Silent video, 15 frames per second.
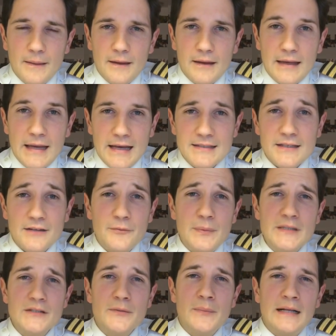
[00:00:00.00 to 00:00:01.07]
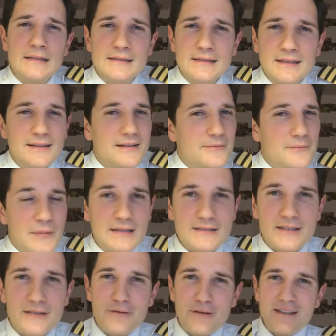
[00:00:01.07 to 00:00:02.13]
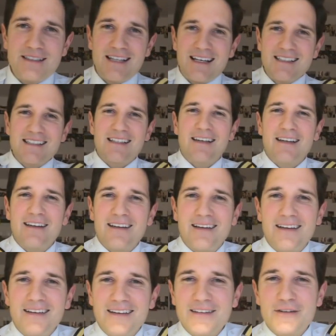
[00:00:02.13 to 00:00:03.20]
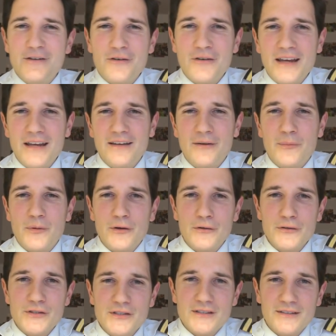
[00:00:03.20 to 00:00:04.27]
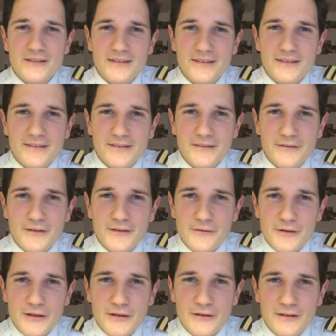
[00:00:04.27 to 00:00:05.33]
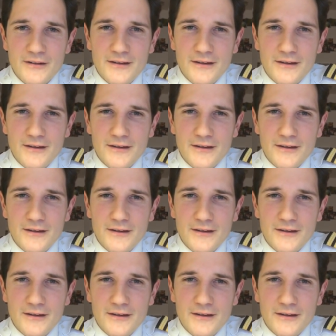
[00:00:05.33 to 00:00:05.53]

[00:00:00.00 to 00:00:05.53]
Yes, I've been to Malta. Malta, fantastic little island, great approach, really, really good.